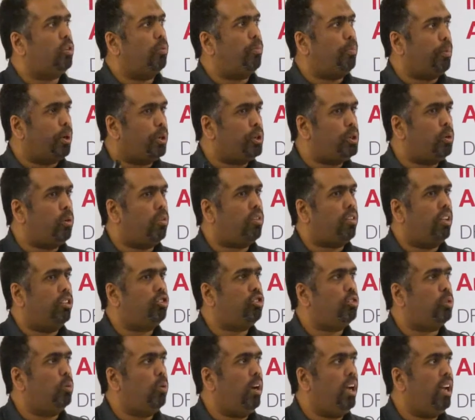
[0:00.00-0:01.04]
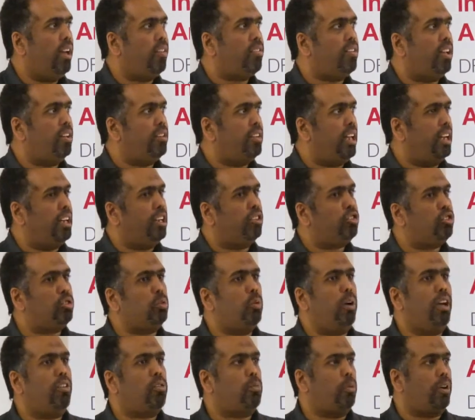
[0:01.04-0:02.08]
to produce H2S, and then
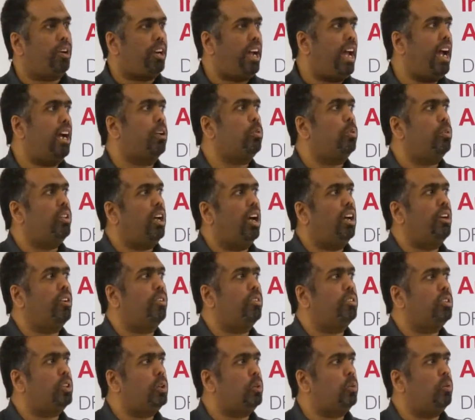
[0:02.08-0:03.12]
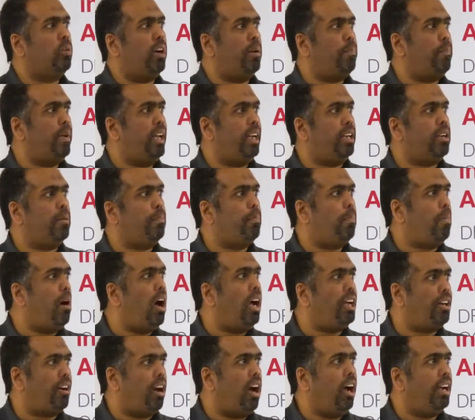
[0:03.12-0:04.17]
H2S will react with iron 2 and make
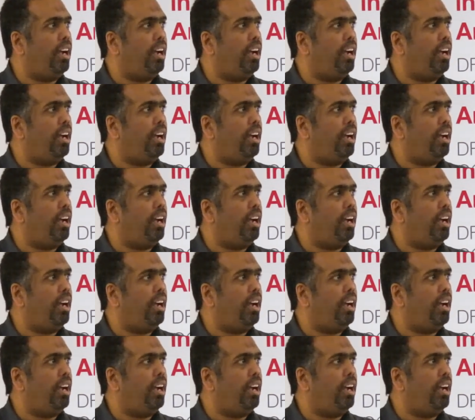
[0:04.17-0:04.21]
byrite.